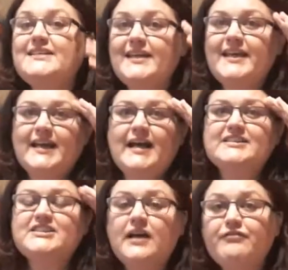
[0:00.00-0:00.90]
the
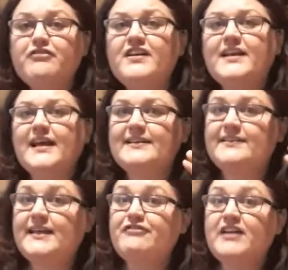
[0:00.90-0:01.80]
suffering
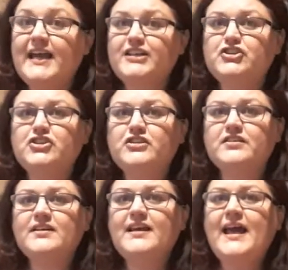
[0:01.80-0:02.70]
and
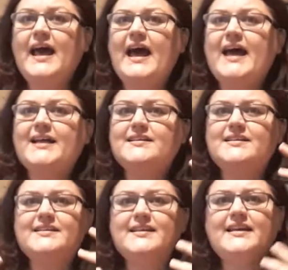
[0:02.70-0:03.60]
degradation
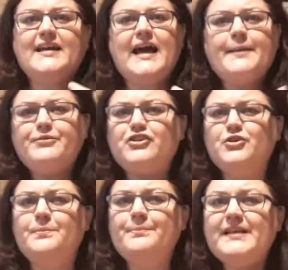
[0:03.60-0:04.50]
and the
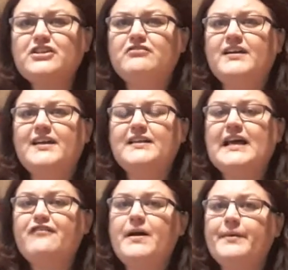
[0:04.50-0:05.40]
absolute misery
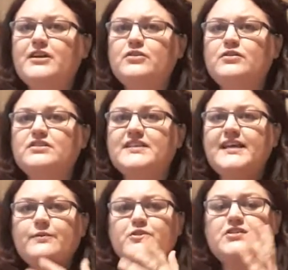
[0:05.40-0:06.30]
that famine caused.
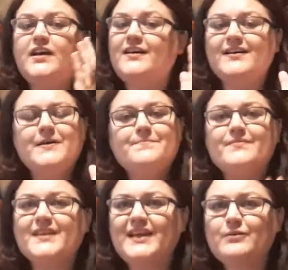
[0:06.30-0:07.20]
It
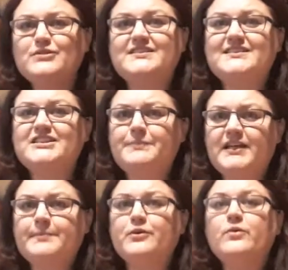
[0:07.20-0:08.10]
was
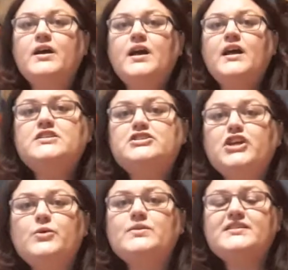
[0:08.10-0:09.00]
despicable.
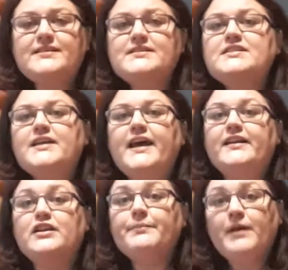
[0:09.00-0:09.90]
So since
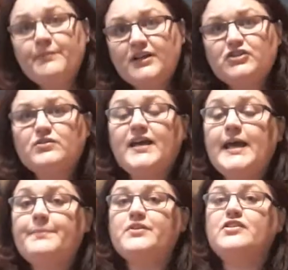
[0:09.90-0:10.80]
then, the moment I saw
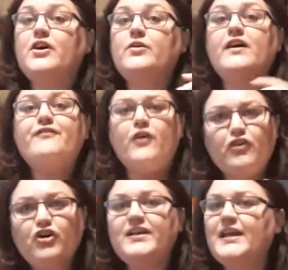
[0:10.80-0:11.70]
that episode, I thought,
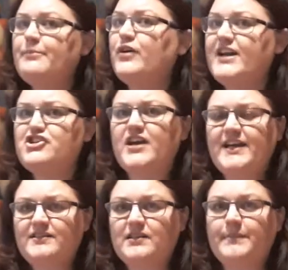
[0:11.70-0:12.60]
I've got to get more
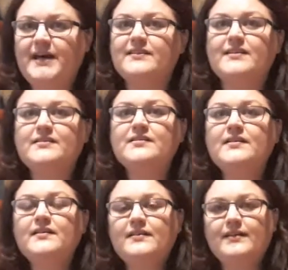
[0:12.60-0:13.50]
educated about this.
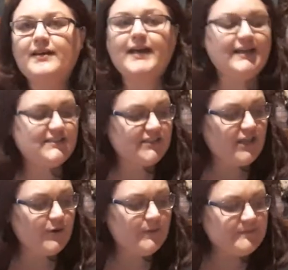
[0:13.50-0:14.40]
Okay,
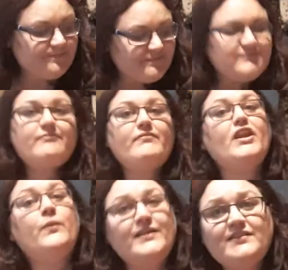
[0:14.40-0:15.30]
so
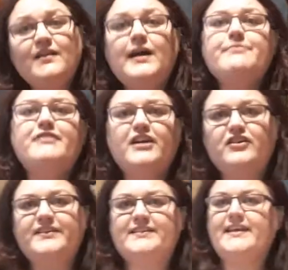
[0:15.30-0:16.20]
I went to the library and
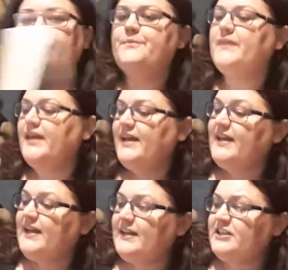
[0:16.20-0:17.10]
got this out.
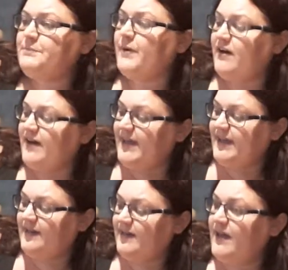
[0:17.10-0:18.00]
This is by